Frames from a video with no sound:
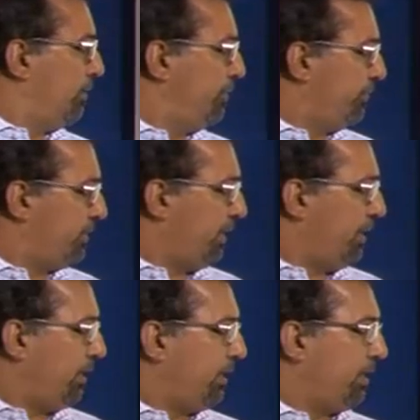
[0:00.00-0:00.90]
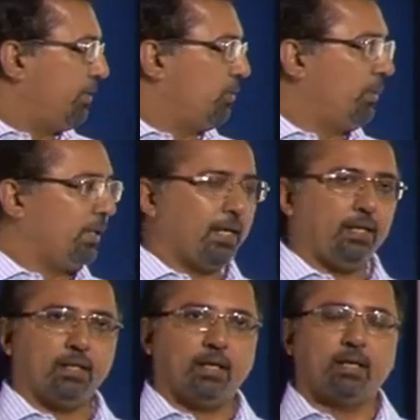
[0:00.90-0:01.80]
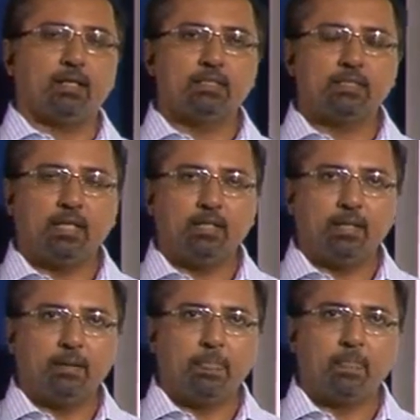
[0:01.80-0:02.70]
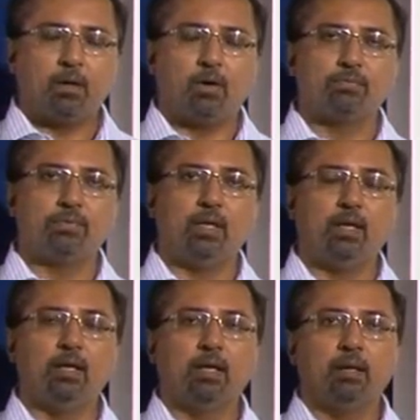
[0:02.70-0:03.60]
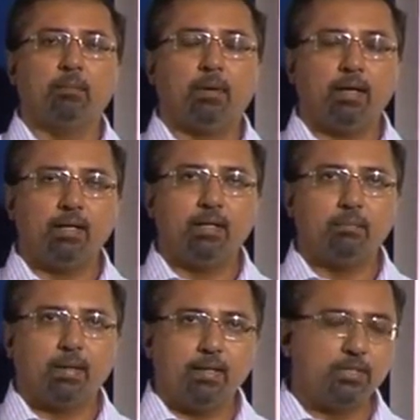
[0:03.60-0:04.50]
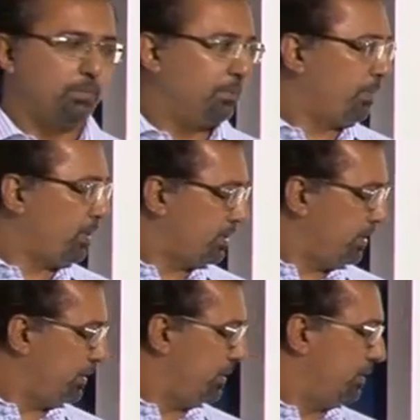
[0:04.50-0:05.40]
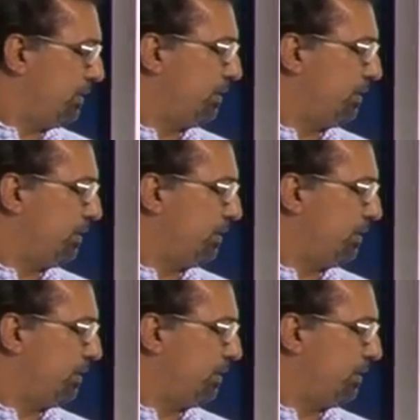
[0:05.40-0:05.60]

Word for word: Fifthly, you will get an understanding of the marketing management process,